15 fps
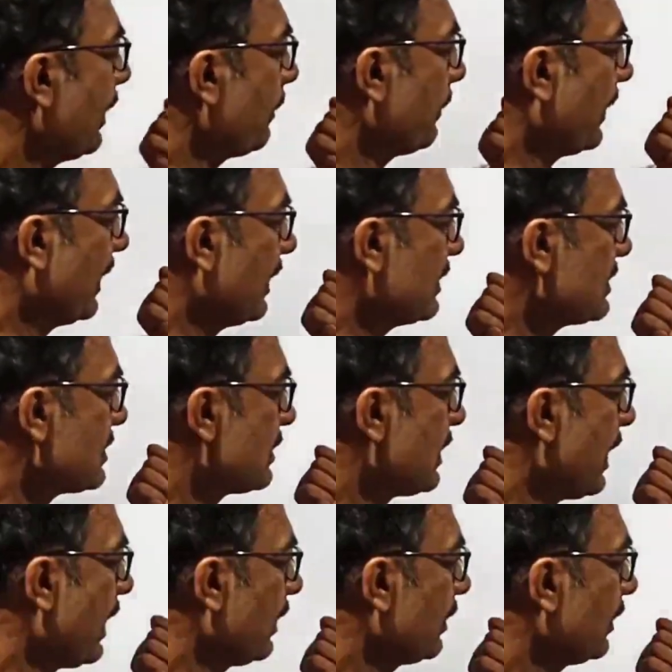happens
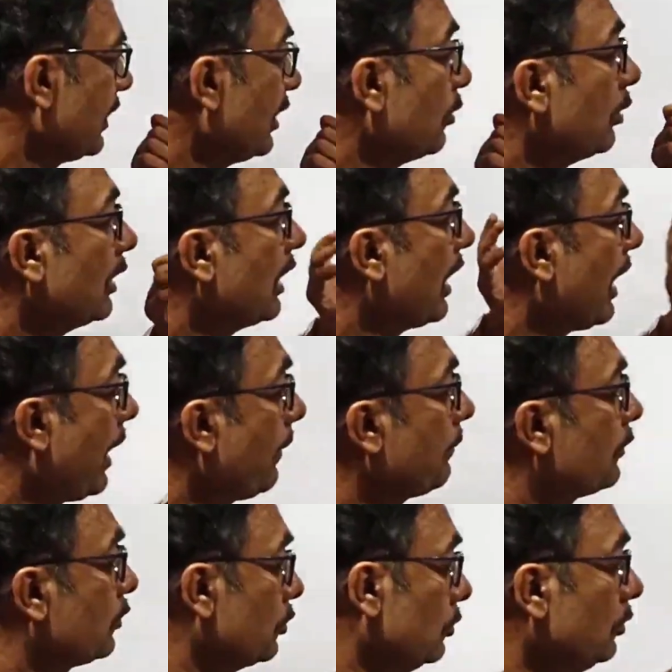that you will
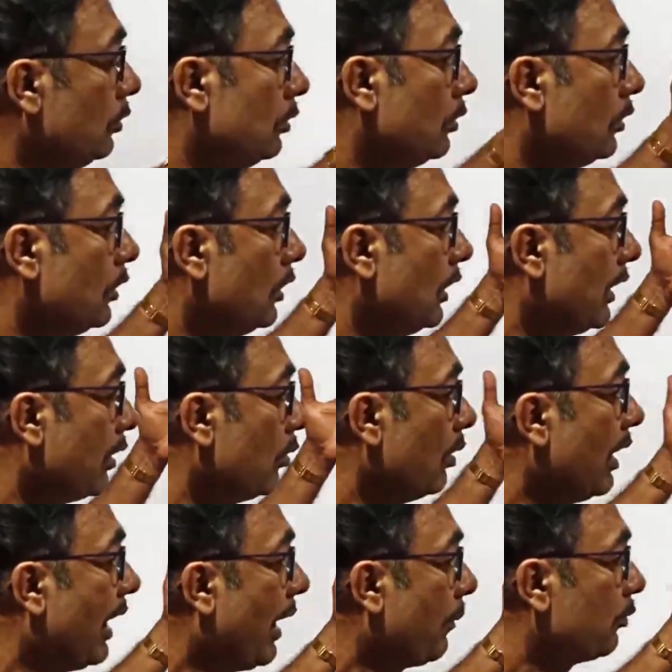have
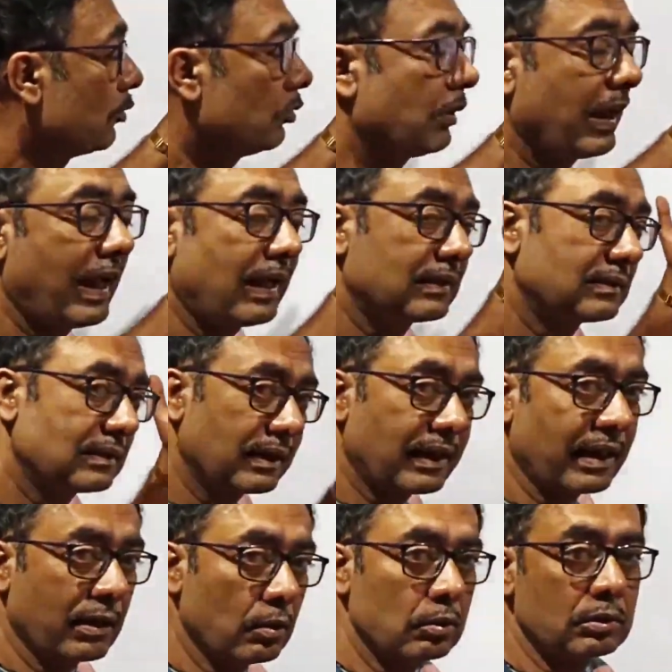to
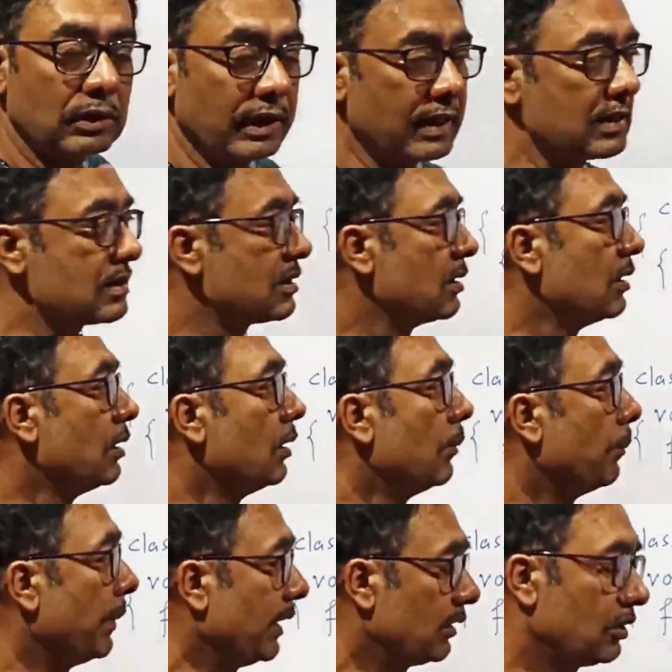execute
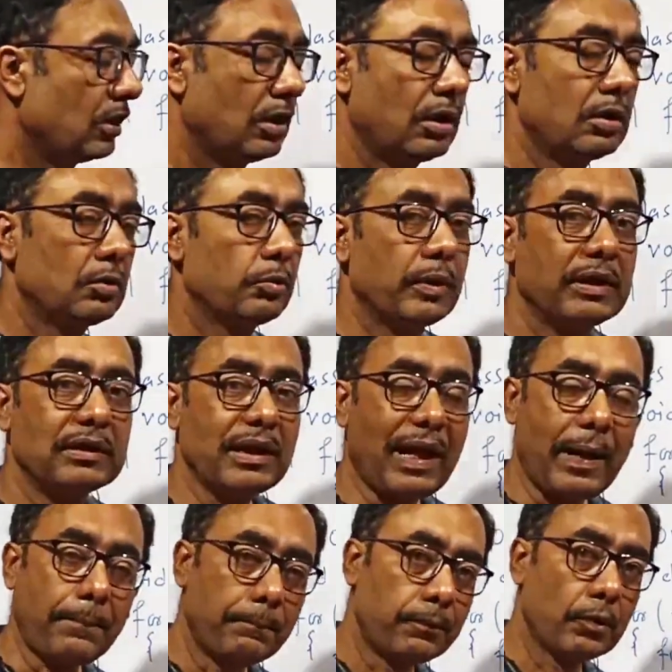this method with
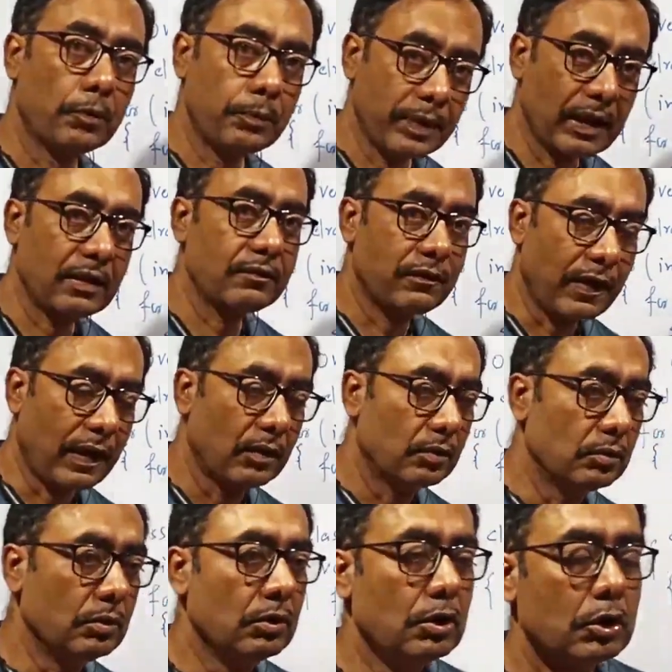appropriate
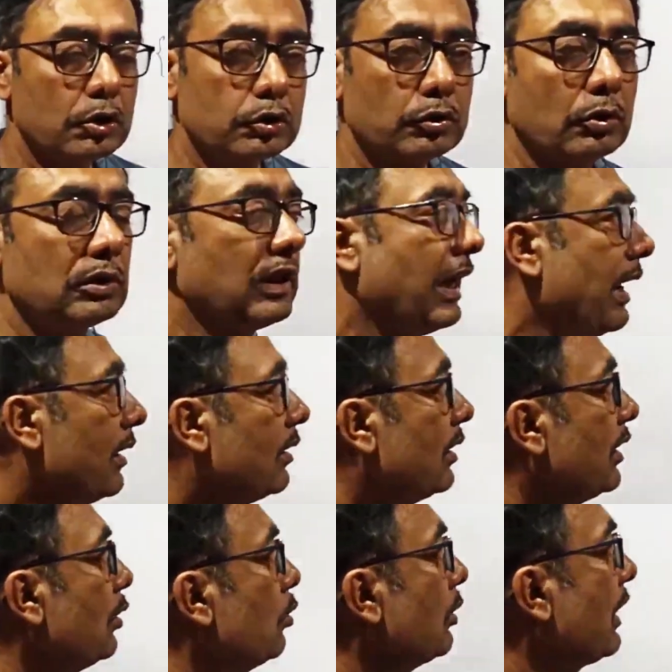value so
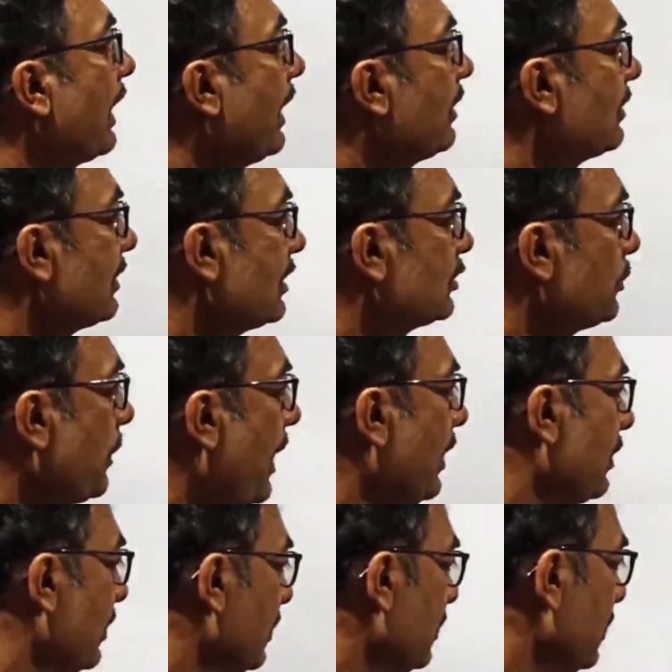that you get this
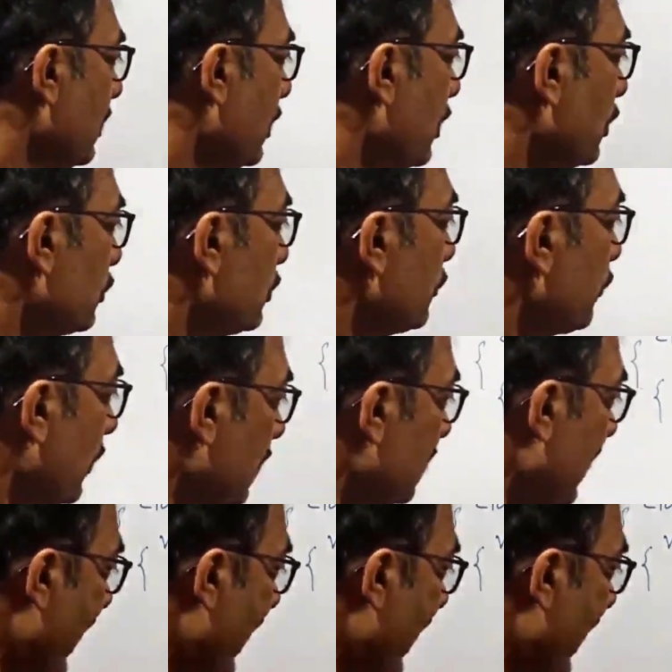pattern. So for